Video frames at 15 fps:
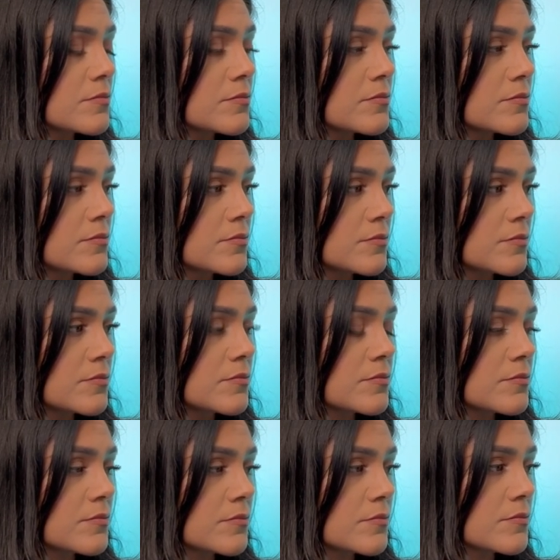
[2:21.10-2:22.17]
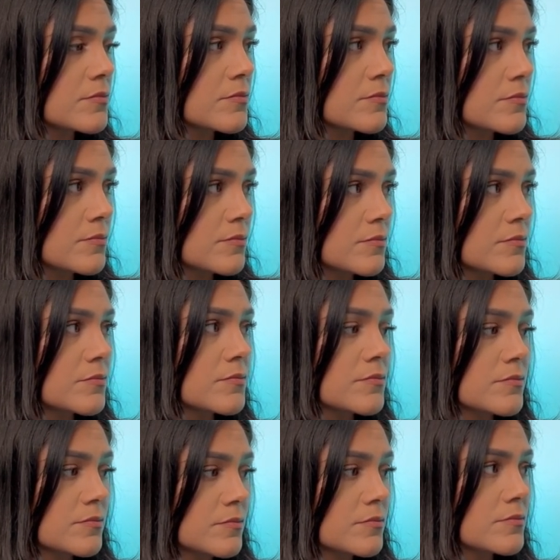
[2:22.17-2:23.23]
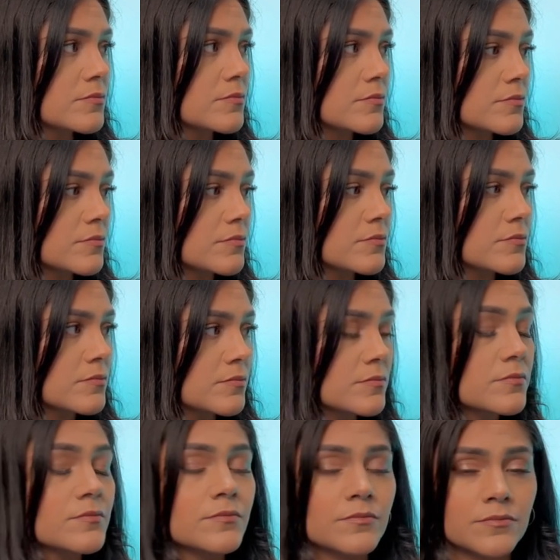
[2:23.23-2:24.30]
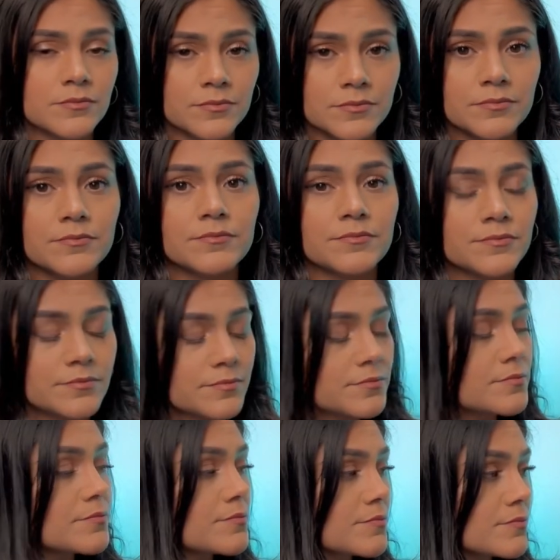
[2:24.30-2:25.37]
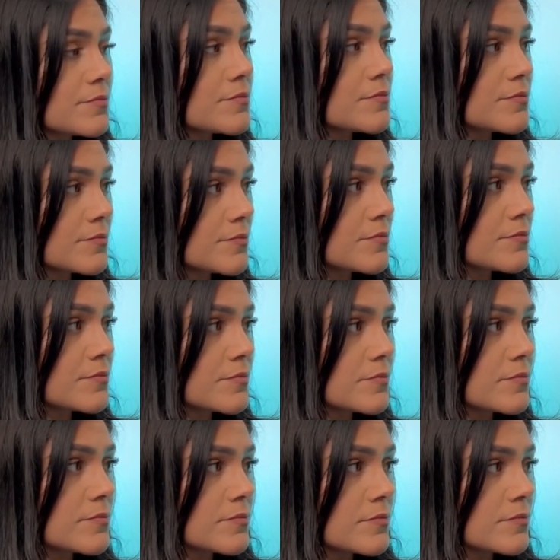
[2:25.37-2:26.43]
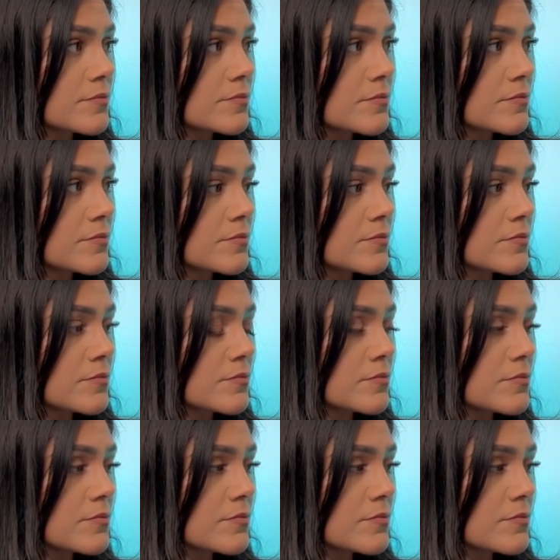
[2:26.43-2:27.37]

The person shown says nothing.